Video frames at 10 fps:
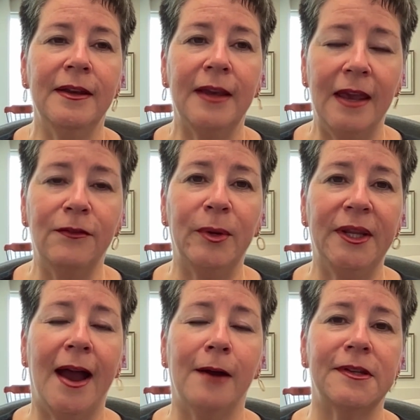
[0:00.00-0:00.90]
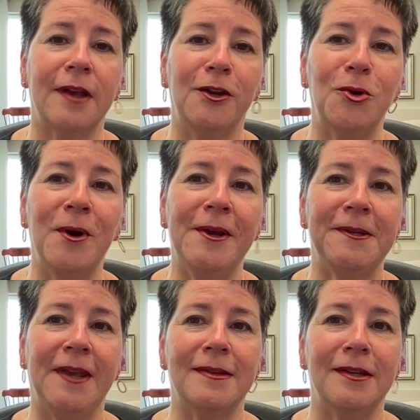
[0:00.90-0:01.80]
even when the outside noise
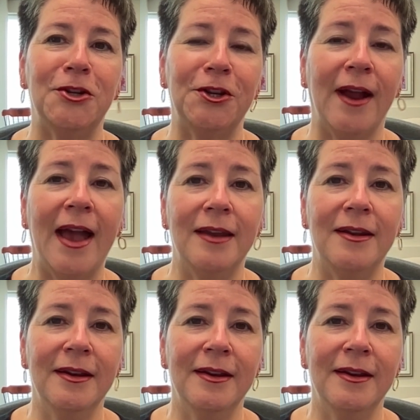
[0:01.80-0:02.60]
gets into your head